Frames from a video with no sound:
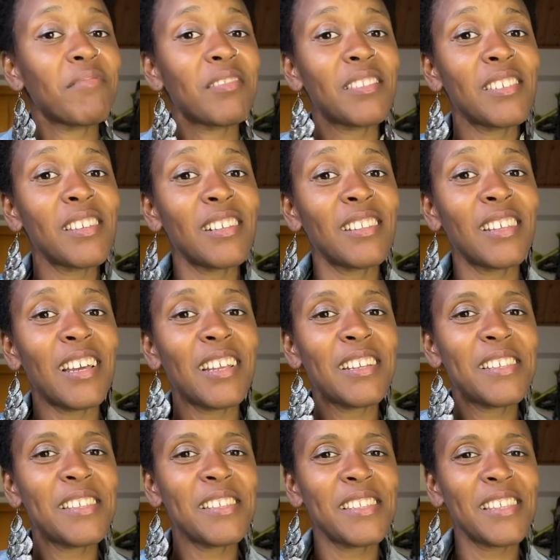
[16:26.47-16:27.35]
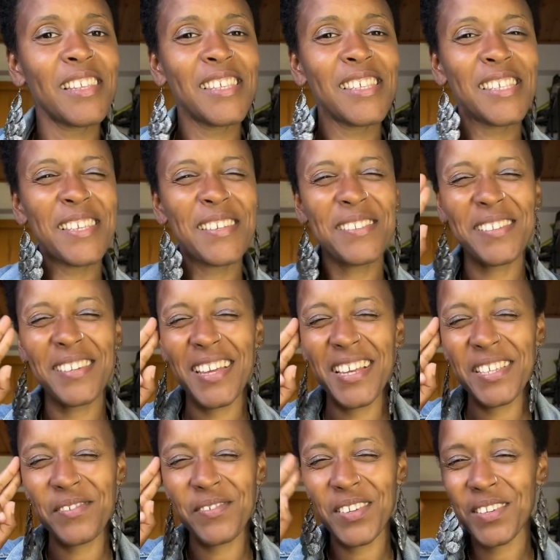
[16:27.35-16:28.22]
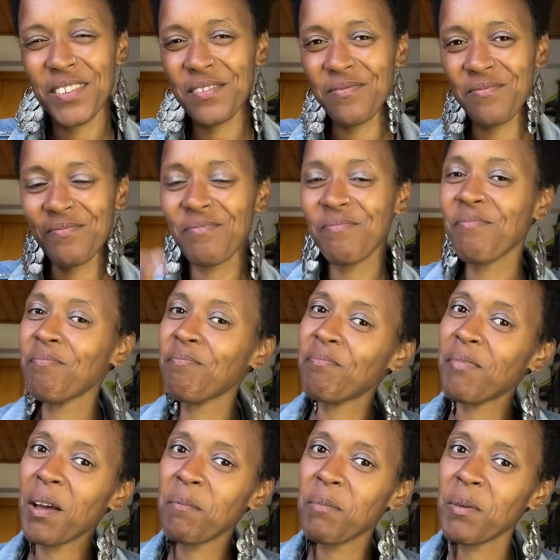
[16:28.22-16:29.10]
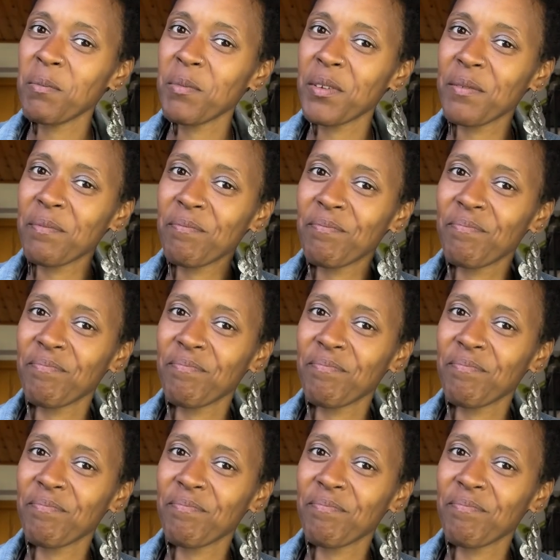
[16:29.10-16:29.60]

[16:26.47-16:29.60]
Till then, see you in the next video. Bye, people.